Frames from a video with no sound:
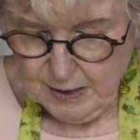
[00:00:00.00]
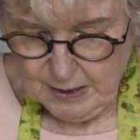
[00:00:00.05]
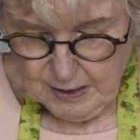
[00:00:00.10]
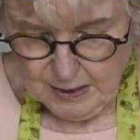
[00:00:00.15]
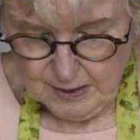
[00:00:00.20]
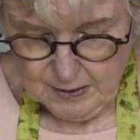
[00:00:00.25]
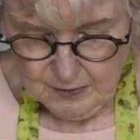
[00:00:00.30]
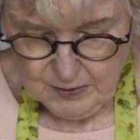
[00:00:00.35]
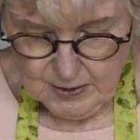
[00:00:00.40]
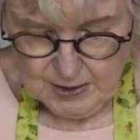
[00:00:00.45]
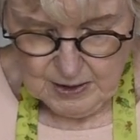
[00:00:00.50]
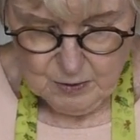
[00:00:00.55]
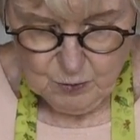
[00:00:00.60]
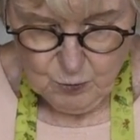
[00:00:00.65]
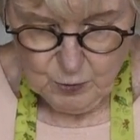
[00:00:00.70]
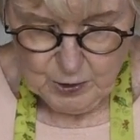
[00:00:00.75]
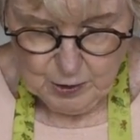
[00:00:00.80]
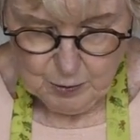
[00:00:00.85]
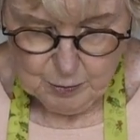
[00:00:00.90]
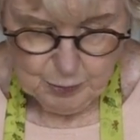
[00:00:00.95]
And
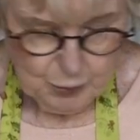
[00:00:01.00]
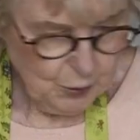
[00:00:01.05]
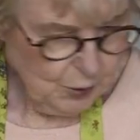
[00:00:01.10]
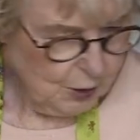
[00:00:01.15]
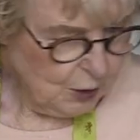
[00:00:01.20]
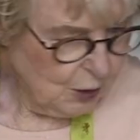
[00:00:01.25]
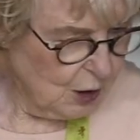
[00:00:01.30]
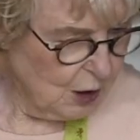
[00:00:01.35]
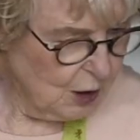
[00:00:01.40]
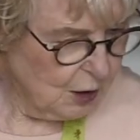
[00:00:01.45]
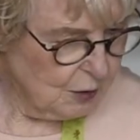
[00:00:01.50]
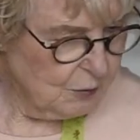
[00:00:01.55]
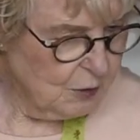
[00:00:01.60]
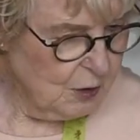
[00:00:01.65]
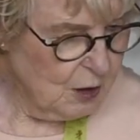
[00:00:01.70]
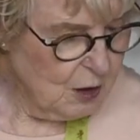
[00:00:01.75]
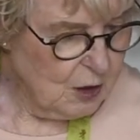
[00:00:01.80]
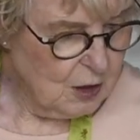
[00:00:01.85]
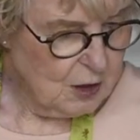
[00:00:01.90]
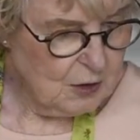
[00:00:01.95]
then we'll put our
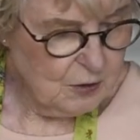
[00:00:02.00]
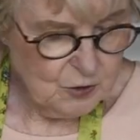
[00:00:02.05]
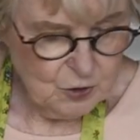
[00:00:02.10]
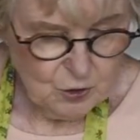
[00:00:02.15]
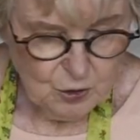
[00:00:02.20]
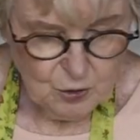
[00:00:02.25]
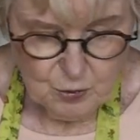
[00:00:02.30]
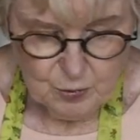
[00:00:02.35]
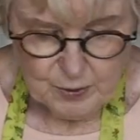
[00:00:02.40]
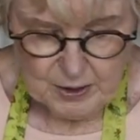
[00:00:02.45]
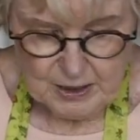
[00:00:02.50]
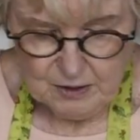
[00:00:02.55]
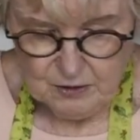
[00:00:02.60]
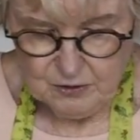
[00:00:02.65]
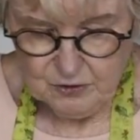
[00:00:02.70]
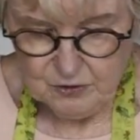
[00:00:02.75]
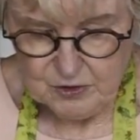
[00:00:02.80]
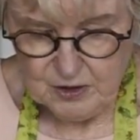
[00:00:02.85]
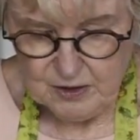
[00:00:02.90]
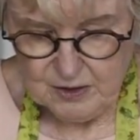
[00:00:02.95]
dough
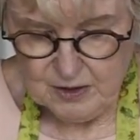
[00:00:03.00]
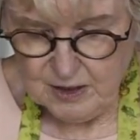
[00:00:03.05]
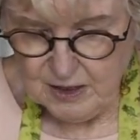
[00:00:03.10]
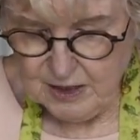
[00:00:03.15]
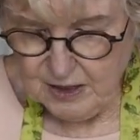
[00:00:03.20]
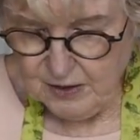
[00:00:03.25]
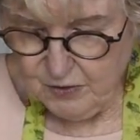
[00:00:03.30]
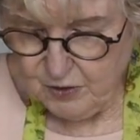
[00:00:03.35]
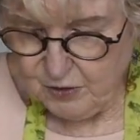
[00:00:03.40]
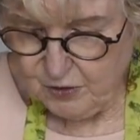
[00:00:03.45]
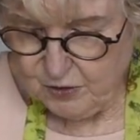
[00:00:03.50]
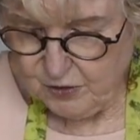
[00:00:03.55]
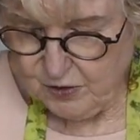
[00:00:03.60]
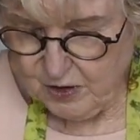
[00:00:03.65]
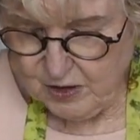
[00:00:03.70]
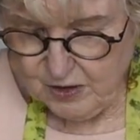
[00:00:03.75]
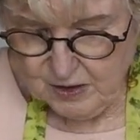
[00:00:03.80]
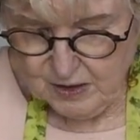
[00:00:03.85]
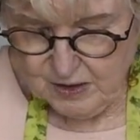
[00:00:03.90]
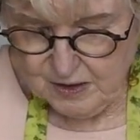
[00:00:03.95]
rails on either
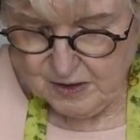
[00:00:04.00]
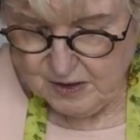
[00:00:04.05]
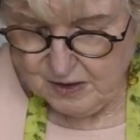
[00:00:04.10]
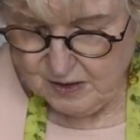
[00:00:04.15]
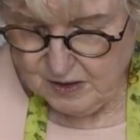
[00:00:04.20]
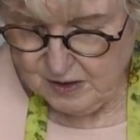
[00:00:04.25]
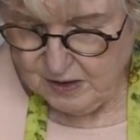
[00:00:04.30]
side,